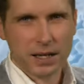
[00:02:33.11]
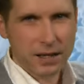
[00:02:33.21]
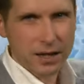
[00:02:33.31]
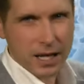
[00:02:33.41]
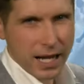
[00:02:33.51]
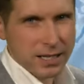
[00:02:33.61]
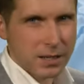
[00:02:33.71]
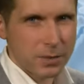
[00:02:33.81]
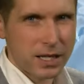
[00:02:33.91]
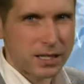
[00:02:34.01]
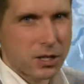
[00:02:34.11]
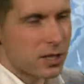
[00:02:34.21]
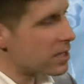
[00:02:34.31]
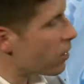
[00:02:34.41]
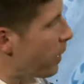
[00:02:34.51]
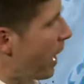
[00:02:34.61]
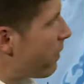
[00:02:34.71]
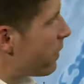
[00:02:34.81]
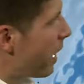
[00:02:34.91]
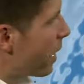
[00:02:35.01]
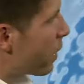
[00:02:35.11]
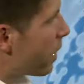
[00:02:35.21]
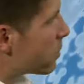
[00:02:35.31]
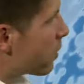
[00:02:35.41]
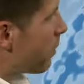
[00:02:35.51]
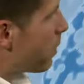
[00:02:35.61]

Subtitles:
Nonetheless, some of these could still be heavy and thundery,